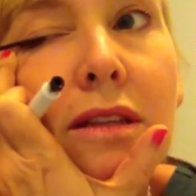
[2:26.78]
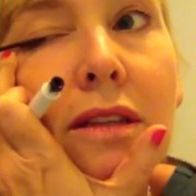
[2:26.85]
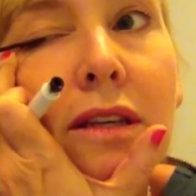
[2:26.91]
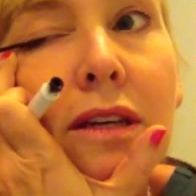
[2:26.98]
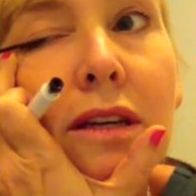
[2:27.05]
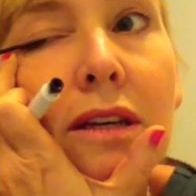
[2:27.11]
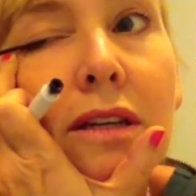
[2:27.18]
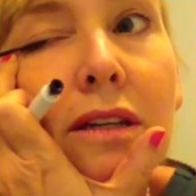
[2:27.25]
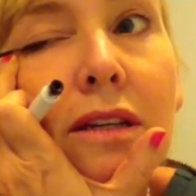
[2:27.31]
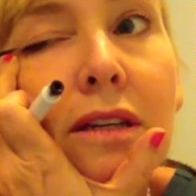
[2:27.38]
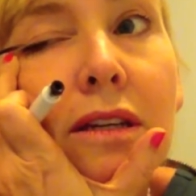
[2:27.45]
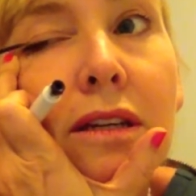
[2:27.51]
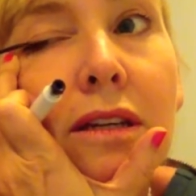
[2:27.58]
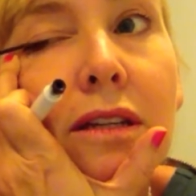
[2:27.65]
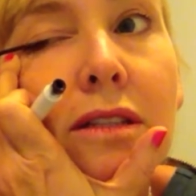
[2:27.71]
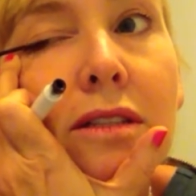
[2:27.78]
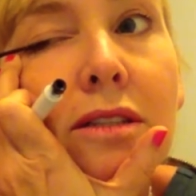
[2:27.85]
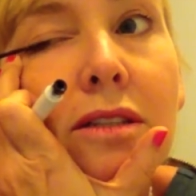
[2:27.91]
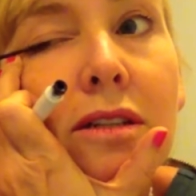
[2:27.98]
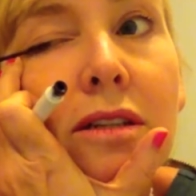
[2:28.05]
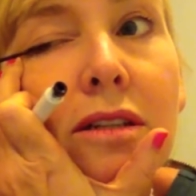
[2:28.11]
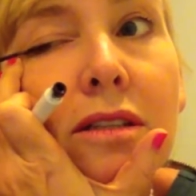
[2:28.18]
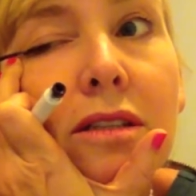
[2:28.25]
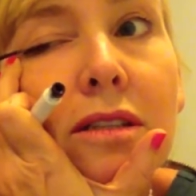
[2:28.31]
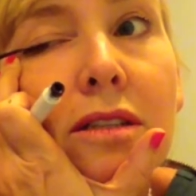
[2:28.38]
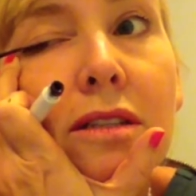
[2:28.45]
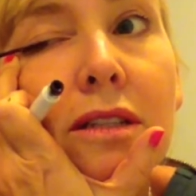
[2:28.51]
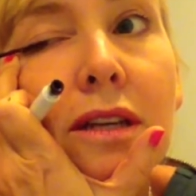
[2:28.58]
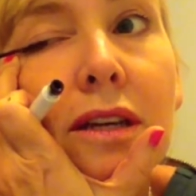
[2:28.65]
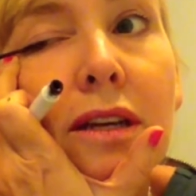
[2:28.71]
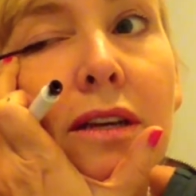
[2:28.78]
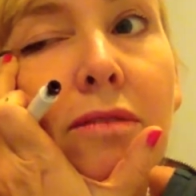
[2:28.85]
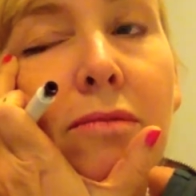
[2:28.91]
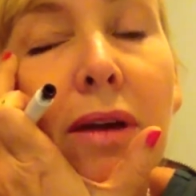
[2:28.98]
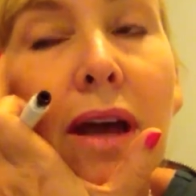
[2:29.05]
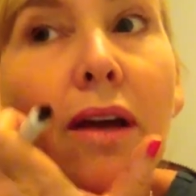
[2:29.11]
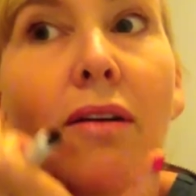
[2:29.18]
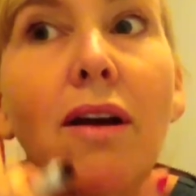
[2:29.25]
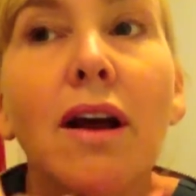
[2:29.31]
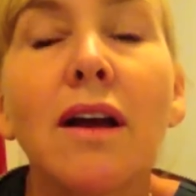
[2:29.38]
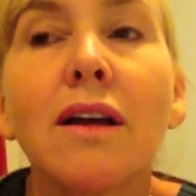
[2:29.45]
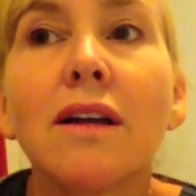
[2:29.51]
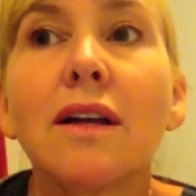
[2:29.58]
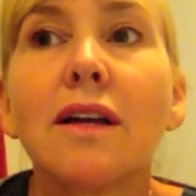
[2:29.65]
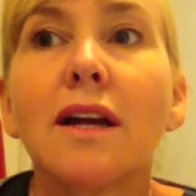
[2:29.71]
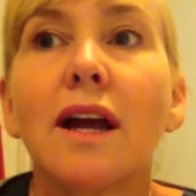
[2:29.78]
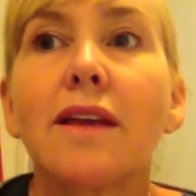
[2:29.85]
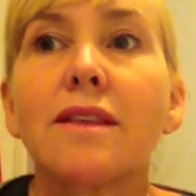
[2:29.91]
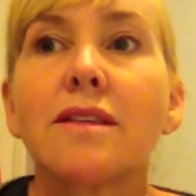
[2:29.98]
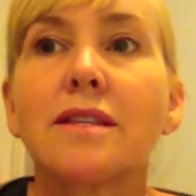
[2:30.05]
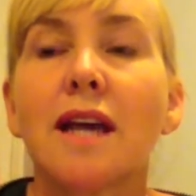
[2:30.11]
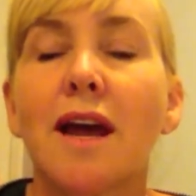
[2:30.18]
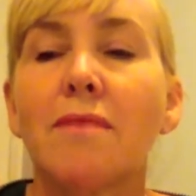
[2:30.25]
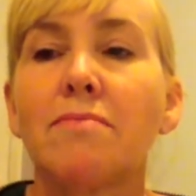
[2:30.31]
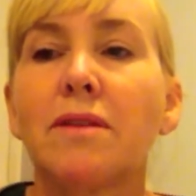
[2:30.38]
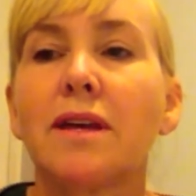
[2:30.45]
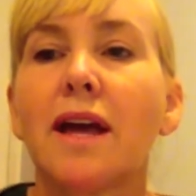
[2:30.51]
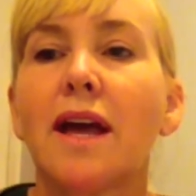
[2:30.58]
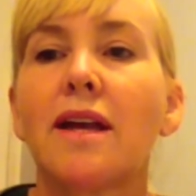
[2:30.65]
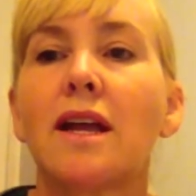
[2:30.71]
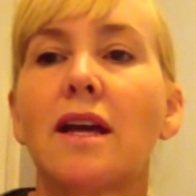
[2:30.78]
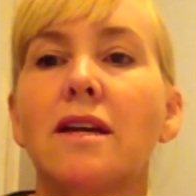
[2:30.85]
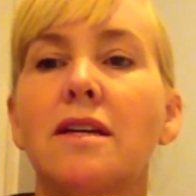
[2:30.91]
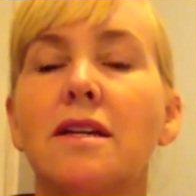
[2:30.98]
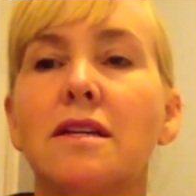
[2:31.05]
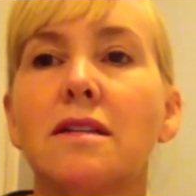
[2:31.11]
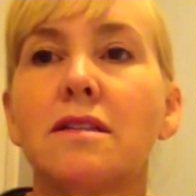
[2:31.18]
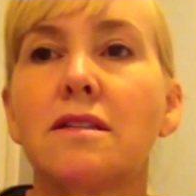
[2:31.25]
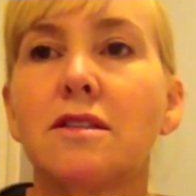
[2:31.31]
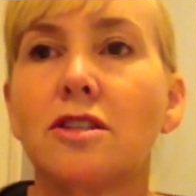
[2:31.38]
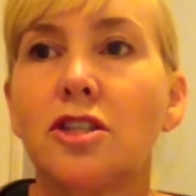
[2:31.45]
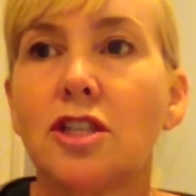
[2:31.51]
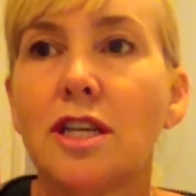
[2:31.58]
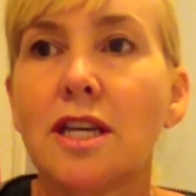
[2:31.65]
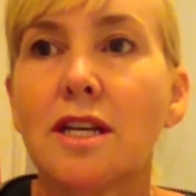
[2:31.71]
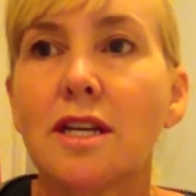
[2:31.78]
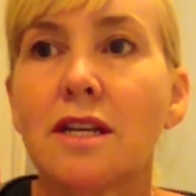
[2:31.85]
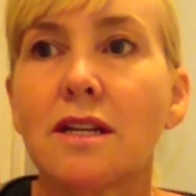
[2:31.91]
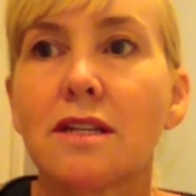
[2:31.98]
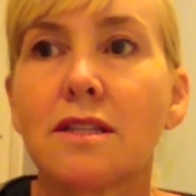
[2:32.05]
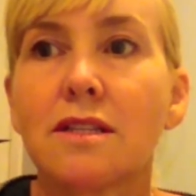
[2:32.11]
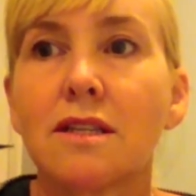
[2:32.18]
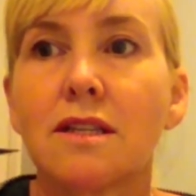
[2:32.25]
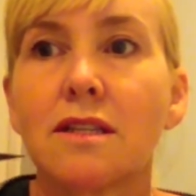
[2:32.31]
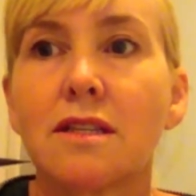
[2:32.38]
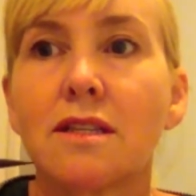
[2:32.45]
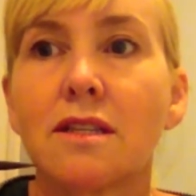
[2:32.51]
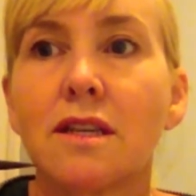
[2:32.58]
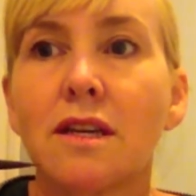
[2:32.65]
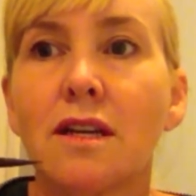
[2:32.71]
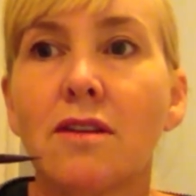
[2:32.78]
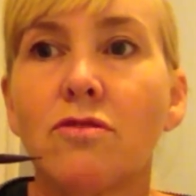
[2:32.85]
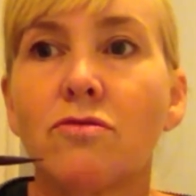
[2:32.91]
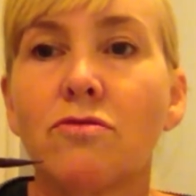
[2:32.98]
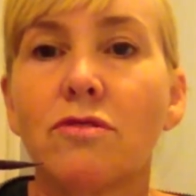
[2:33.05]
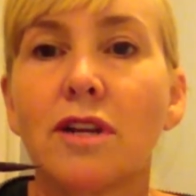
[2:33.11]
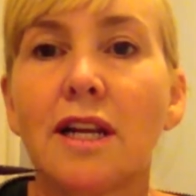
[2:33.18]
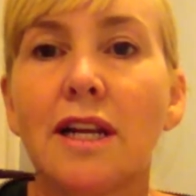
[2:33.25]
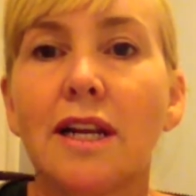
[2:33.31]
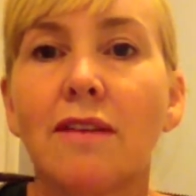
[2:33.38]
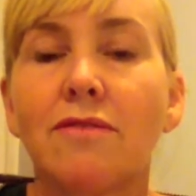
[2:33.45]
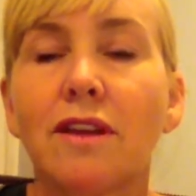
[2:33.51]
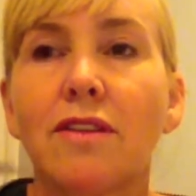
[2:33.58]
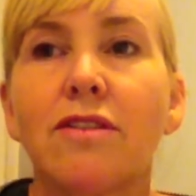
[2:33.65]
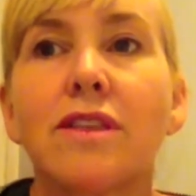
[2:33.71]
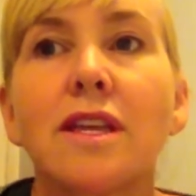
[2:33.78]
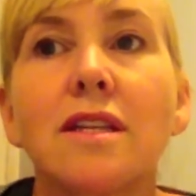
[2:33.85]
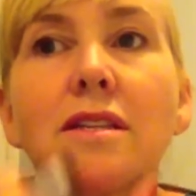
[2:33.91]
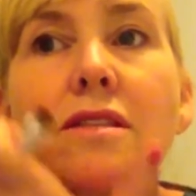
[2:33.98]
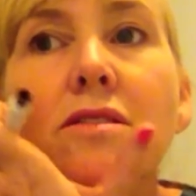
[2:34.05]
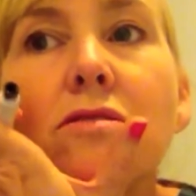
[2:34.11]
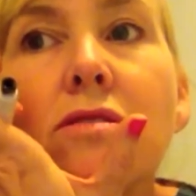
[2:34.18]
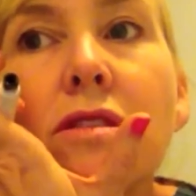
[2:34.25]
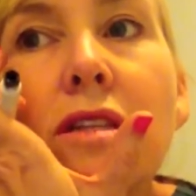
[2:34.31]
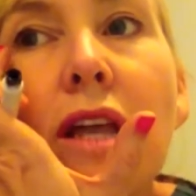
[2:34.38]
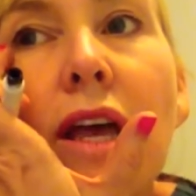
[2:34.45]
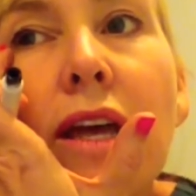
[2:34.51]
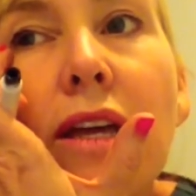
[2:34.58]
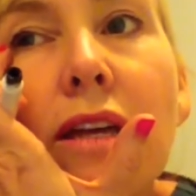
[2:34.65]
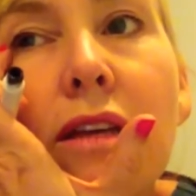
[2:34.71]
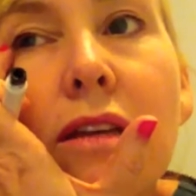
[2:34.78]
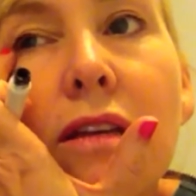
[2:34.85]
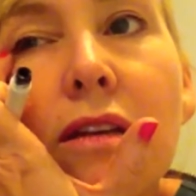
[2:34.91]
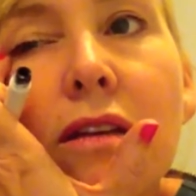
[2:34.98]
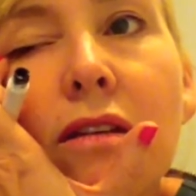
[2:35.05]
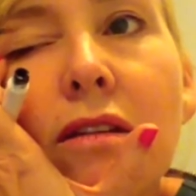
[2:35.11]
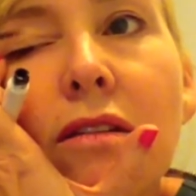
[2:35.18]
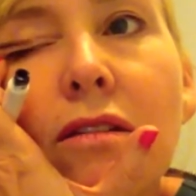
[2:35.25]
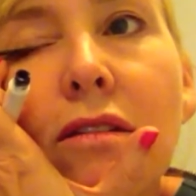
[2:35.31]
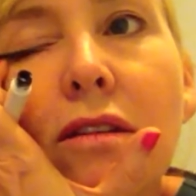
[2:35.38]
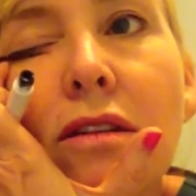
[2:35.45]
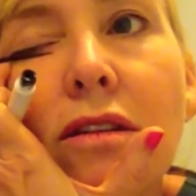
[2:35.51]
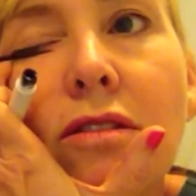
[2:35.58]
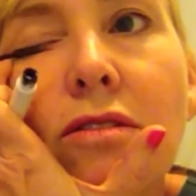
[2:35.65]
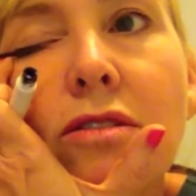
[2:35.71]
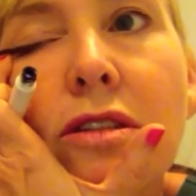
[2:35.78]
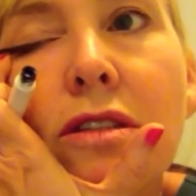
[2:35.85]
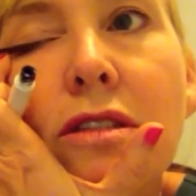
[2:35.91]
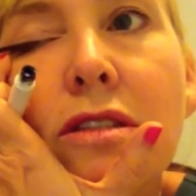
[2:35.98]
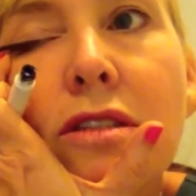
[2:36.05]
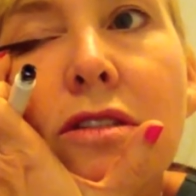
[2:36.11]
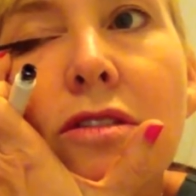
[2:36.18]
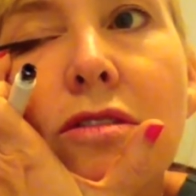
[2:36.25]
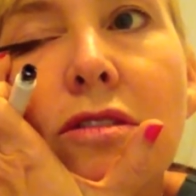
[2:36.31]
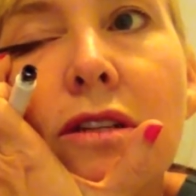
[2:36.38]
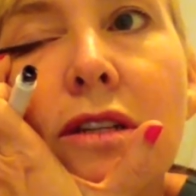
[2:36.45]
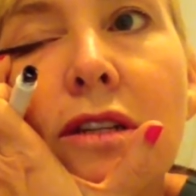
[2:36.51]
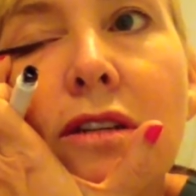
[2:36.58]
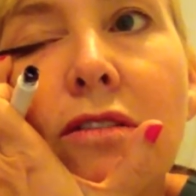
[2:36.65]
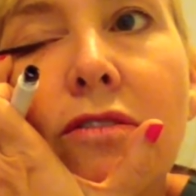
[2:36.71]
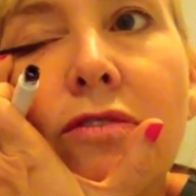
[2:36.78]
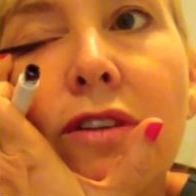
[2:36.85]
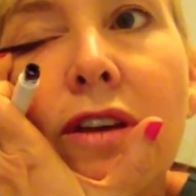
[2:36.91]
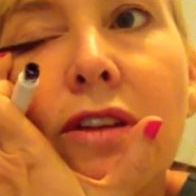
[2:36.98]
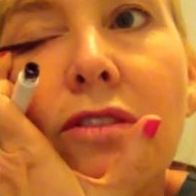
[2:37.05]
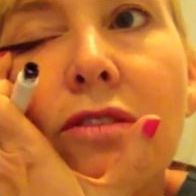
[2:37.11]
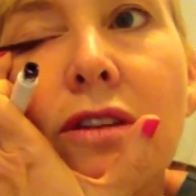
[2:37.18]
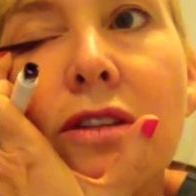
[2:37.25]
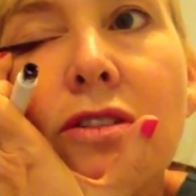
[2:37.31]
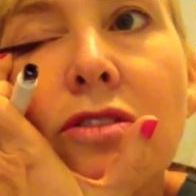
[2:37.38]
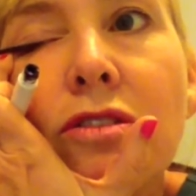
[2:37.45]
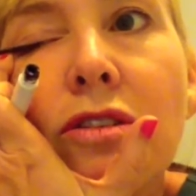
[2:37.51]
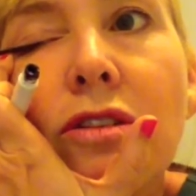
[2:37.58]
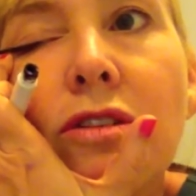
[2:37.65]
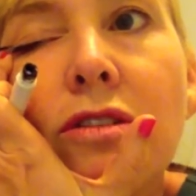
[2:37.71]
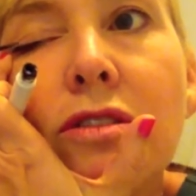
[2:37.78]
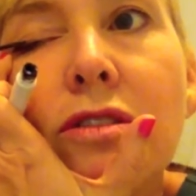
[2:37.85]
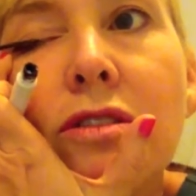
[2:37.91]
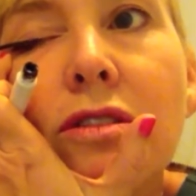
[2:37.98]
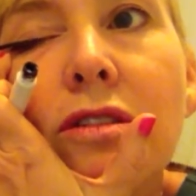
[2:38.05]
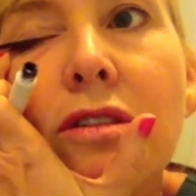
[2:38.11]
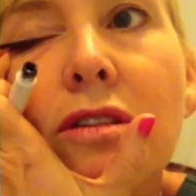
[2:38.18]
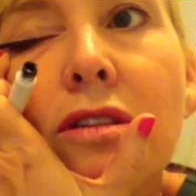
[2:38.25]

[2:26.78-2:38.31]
that it's got staying power. And this applicator is genius. It's really lovely and thin, so it's like you just do little feathery strokes.